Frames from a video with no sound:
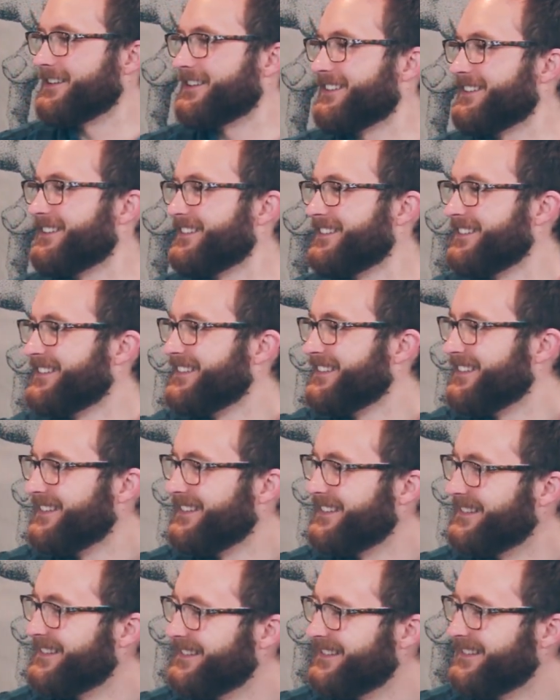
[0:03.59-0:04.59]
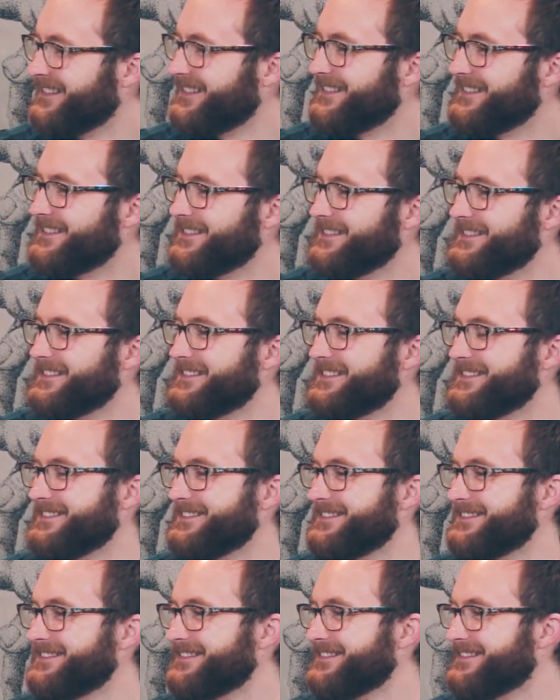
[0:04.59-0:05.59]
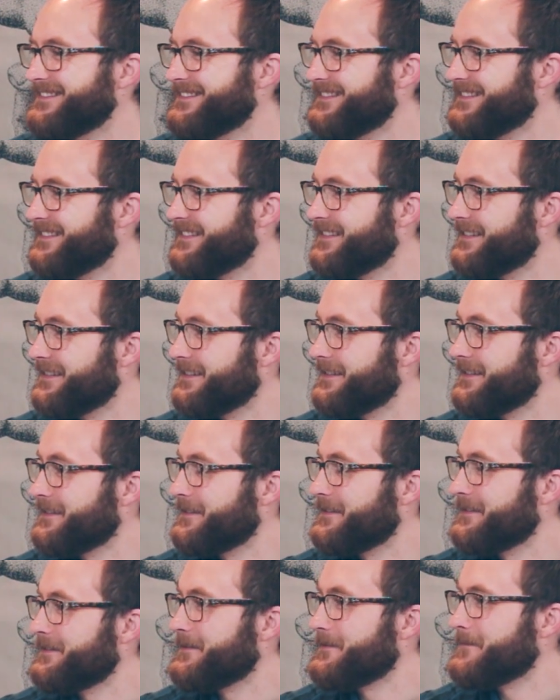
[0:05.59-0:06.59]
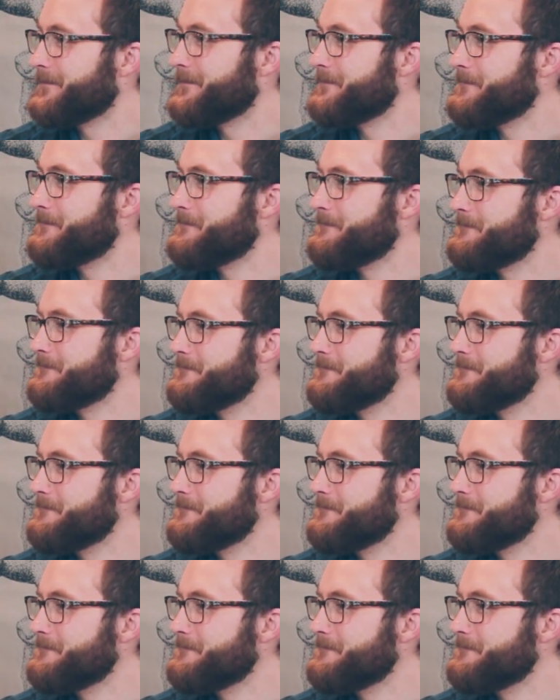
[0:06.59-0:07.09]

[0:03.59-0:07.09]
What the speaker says: This person isn't speaking.